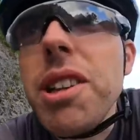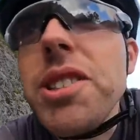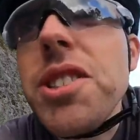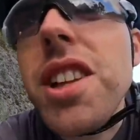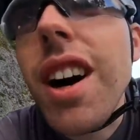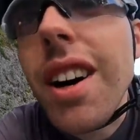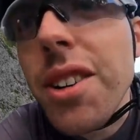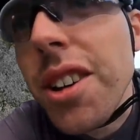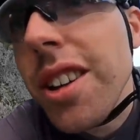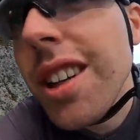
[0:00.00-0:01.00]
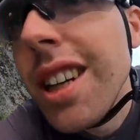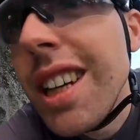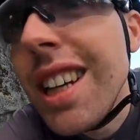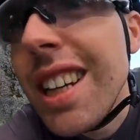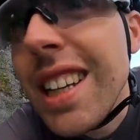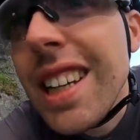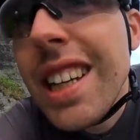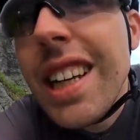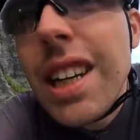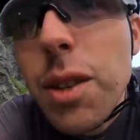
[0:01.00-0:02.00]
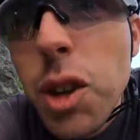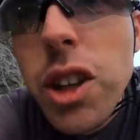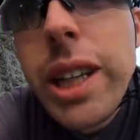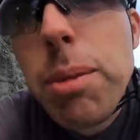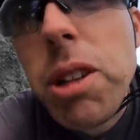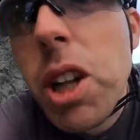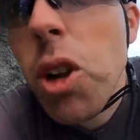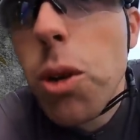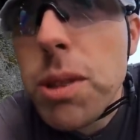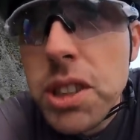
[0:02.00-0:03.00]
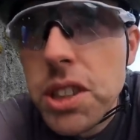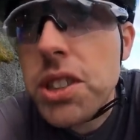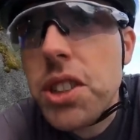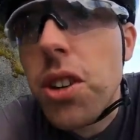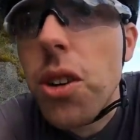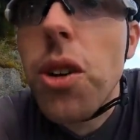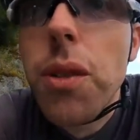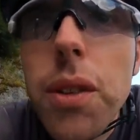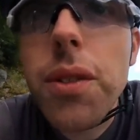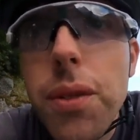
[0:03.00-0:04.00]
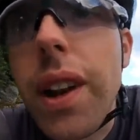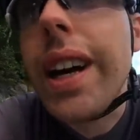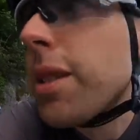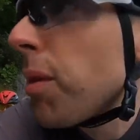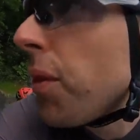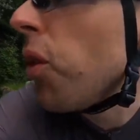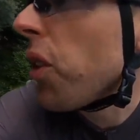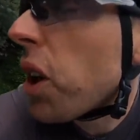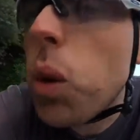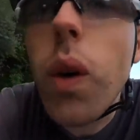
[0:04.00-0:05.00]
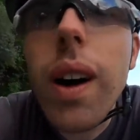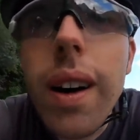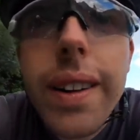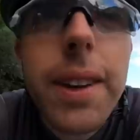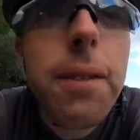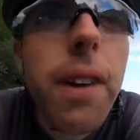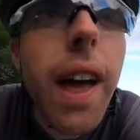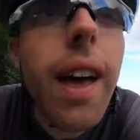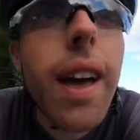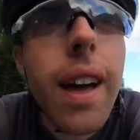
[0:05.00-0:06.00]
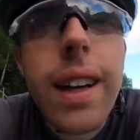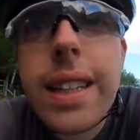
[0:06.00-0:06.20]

place to start here we've got a couple of kilometers of flat before the Croix de Fer